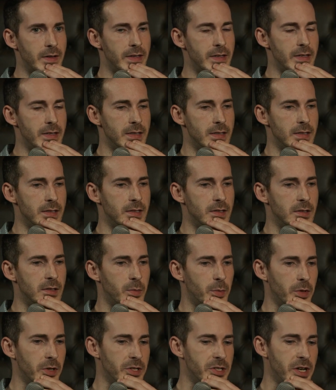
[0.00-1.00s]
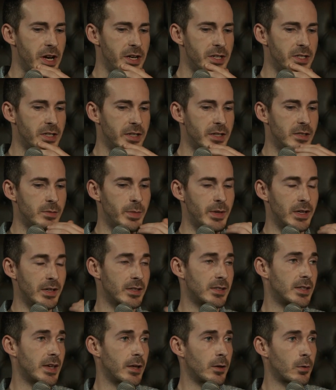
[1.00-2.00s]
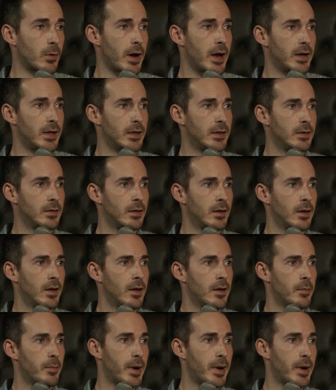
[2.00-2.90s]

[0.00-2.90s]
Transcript: is depreciation has been accelerated